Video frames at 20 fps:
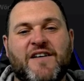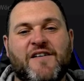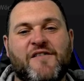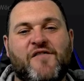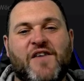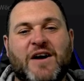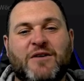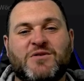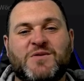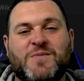
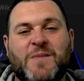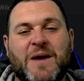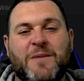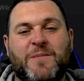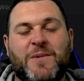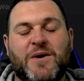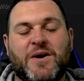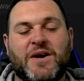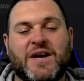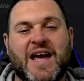fouls
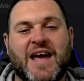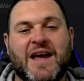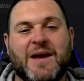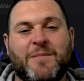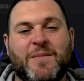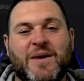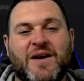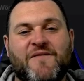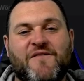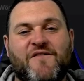made per
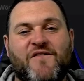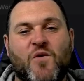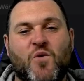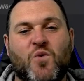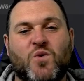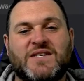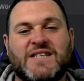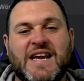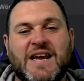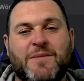game
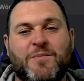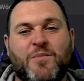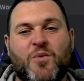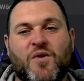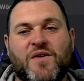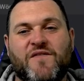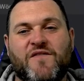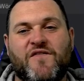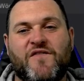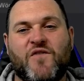
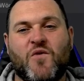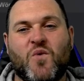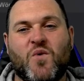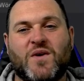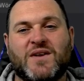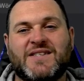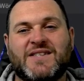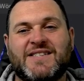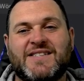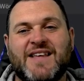
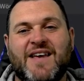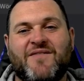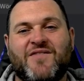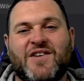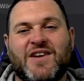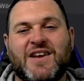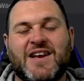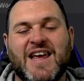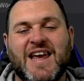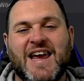
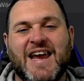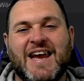14.47.